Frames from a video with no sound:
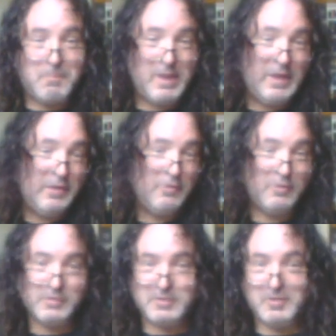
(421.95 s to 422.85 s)
sort of
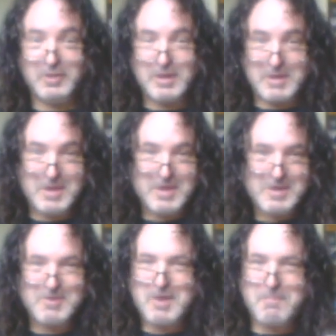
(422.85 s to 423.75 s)
appeal to
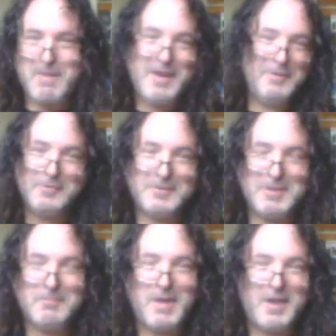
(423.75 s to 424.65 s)
the, try to
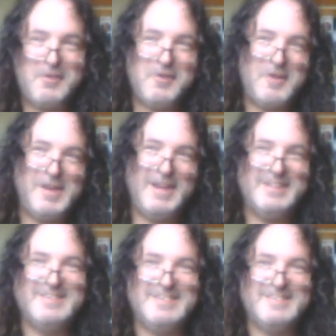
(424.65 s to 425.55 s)
appeal to the
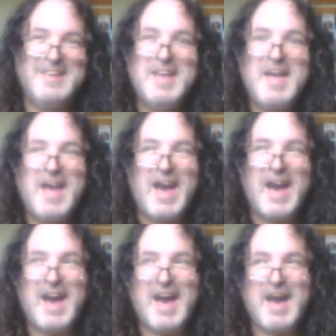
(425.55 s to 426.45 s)
modern audiences.
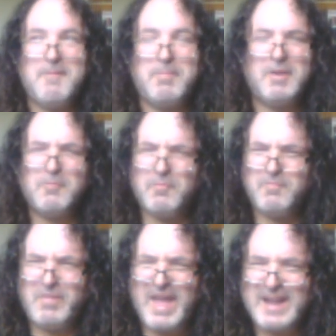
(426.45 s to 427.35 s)
Uh,
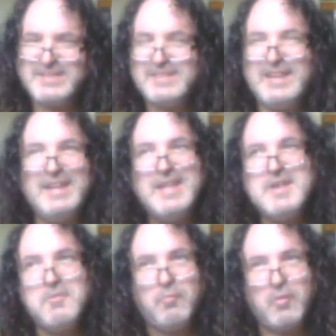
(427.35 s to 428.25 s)
but it
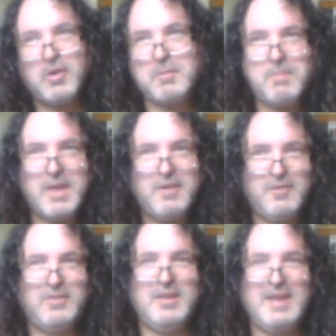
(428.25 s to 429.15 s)
actually
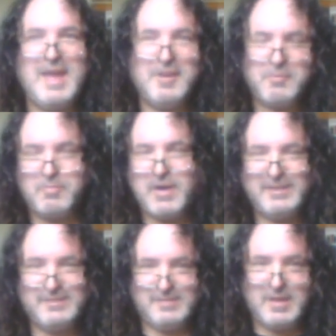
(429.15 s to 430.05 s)
worked better than
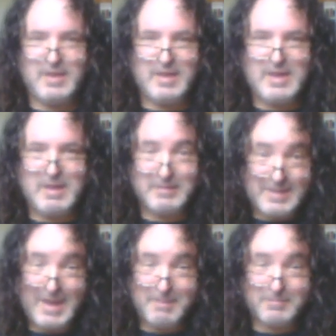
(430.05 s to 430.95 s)
Enterprise's
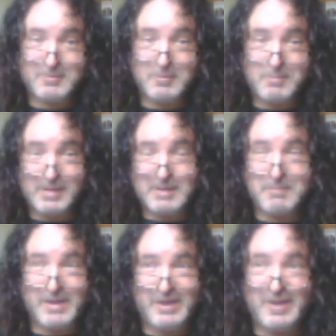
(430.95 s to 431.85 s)
attempts
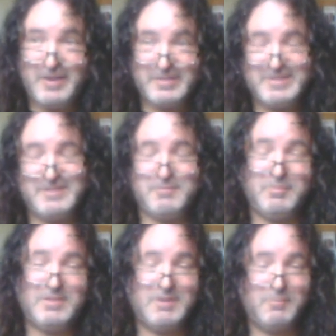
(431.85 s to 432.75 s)
to appeal to modern
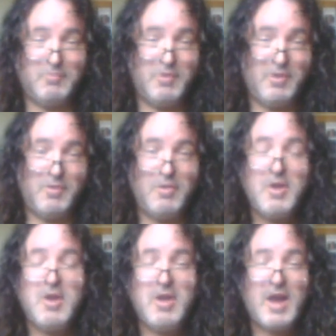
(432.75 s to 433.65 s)
audiences, which
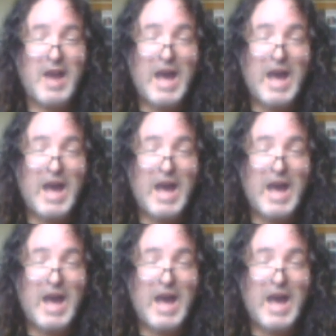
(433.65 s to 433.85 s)
were